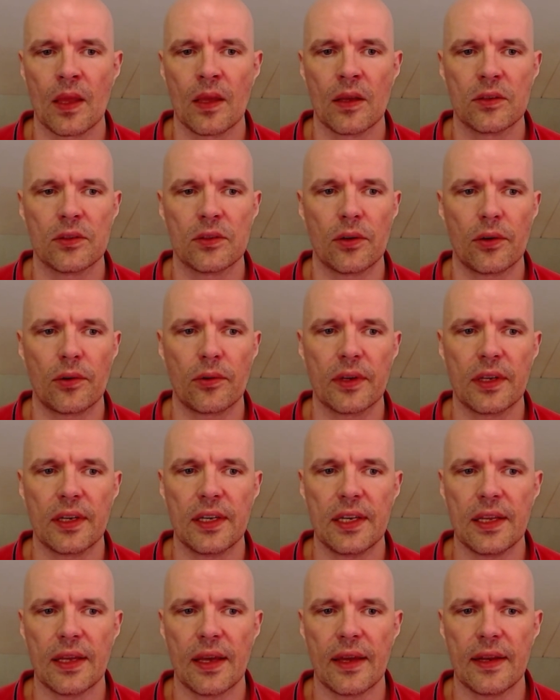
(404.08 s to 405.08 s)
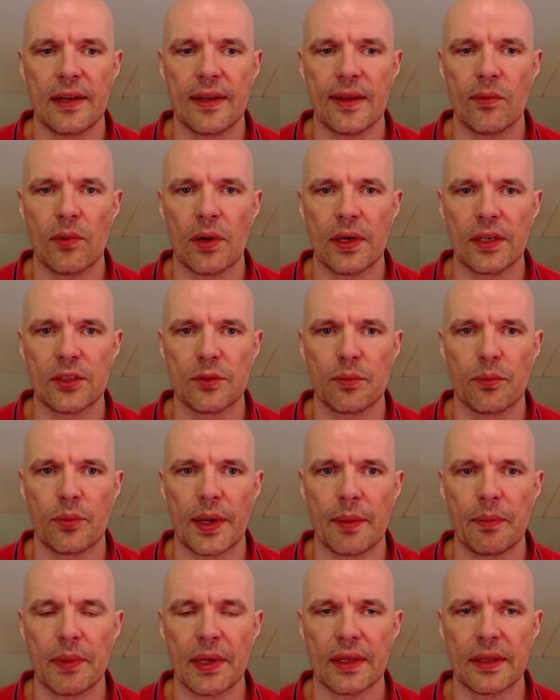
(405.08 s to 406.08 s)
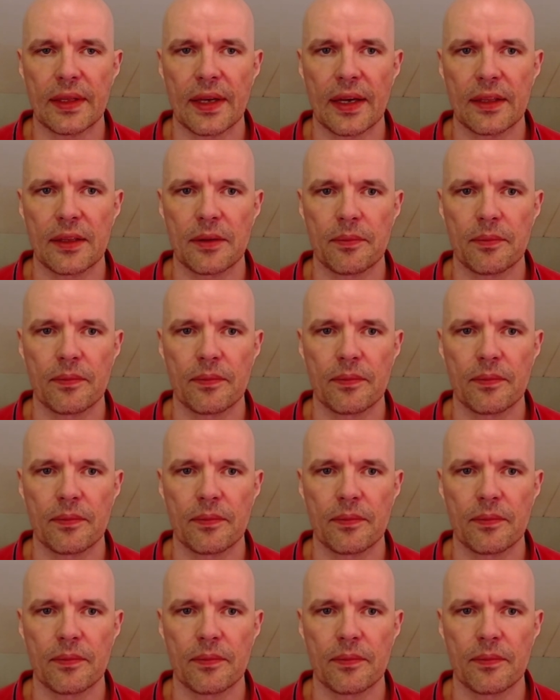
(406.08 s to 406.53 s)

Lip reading: So rook a d1 is prepping that.